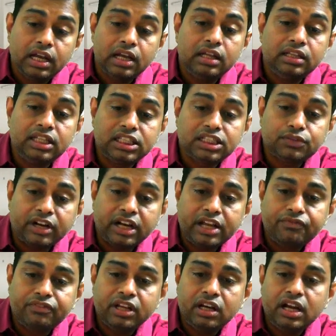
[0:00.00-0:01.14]
This one. If
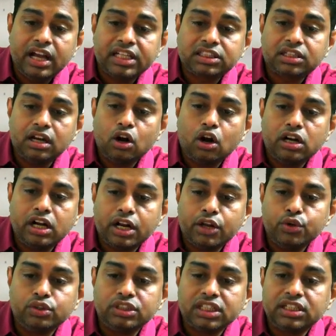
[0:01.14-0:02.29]
the external auditor
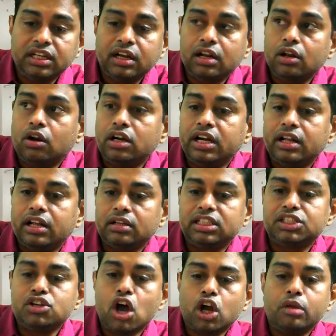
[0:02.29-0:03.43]
uses internal auditor, this
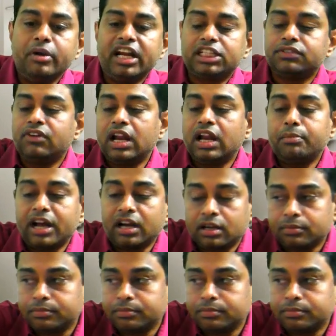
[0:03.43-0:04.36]
documentation wala part.